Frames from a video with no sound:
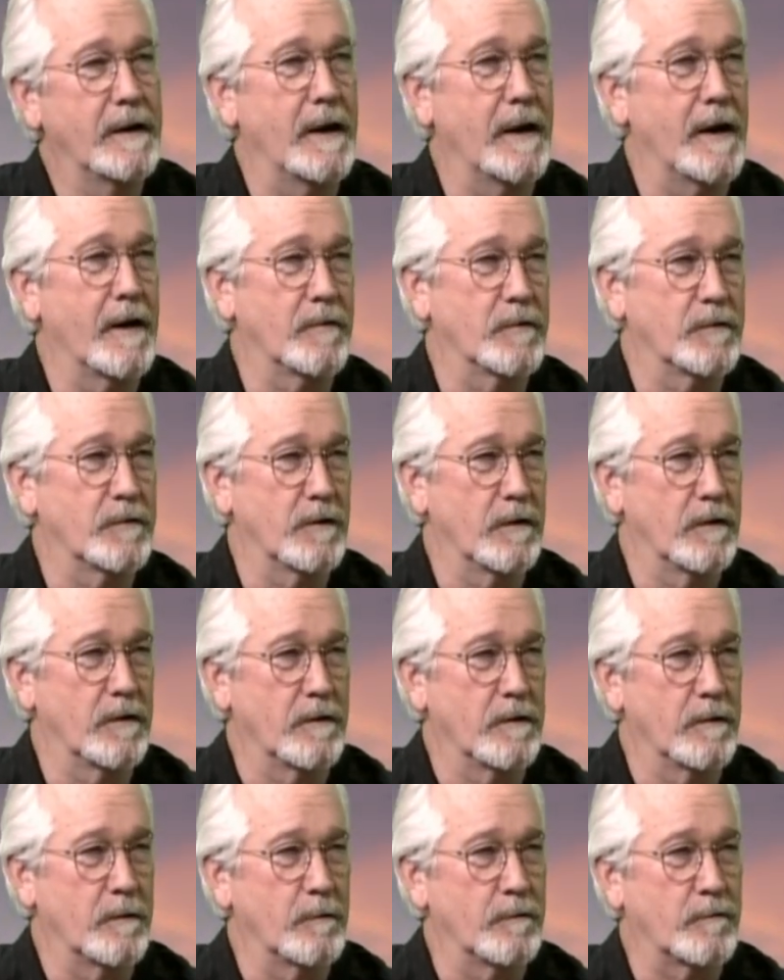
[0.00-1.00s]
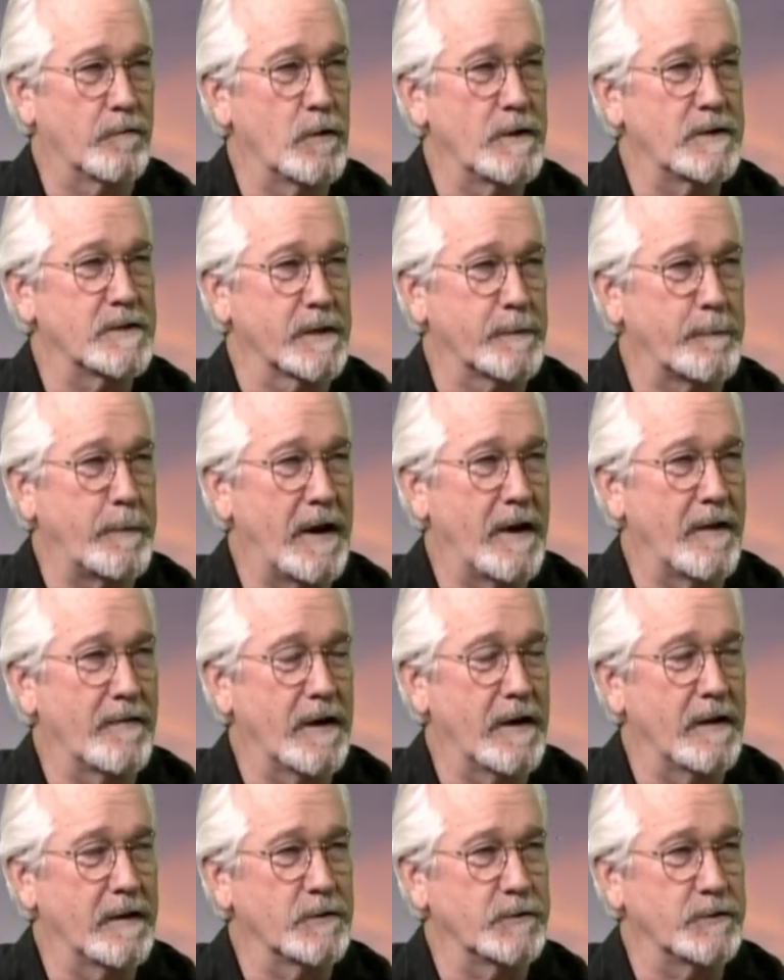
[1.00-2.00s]
and forensic
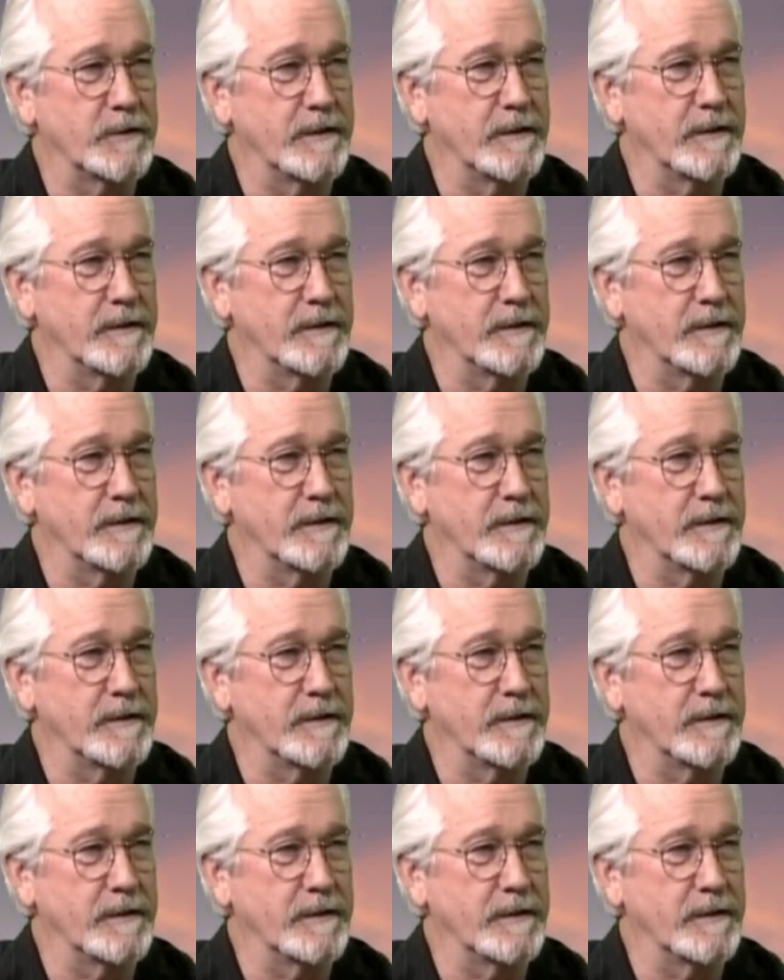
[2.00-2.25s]
pathology